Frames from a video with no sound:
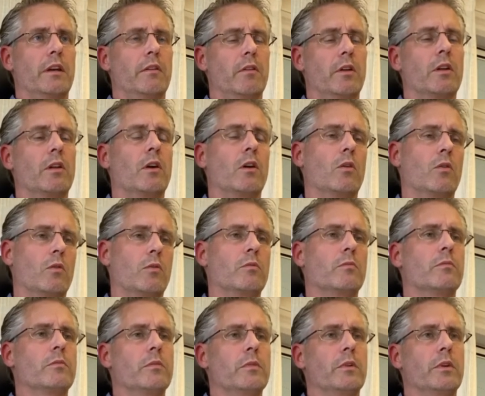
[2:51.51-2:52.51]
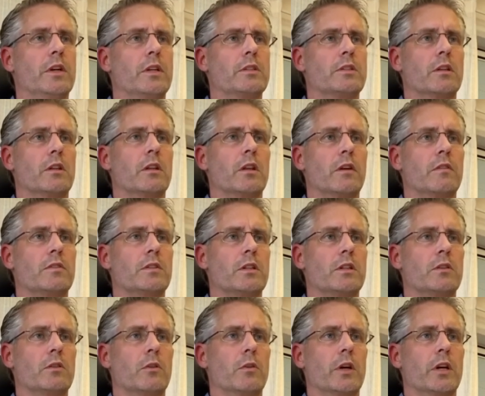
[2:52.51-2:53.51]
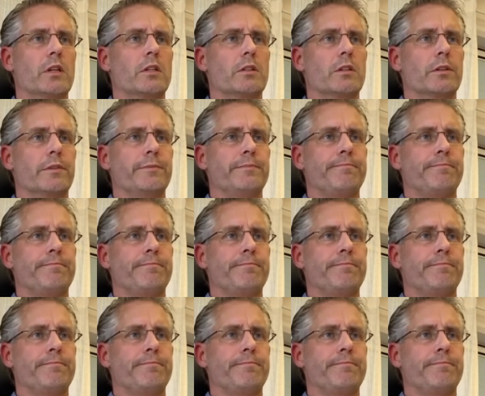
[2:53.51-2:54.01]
even though it's a tough situation.